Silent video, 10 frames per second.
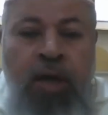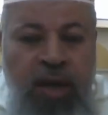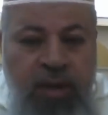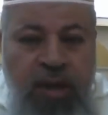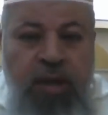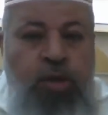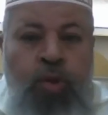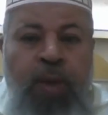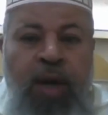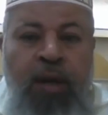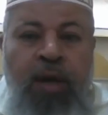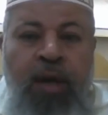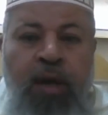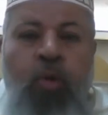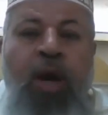not in the Jum'ah,
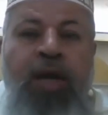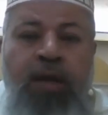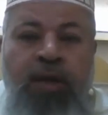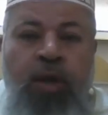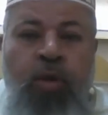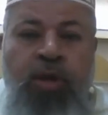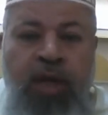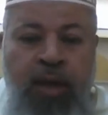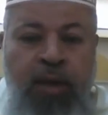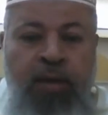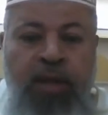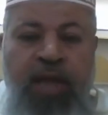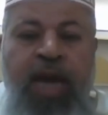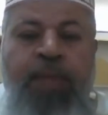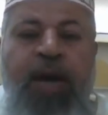while, you know, the,
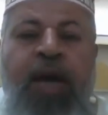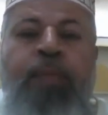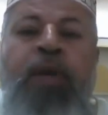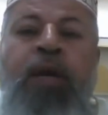the imam,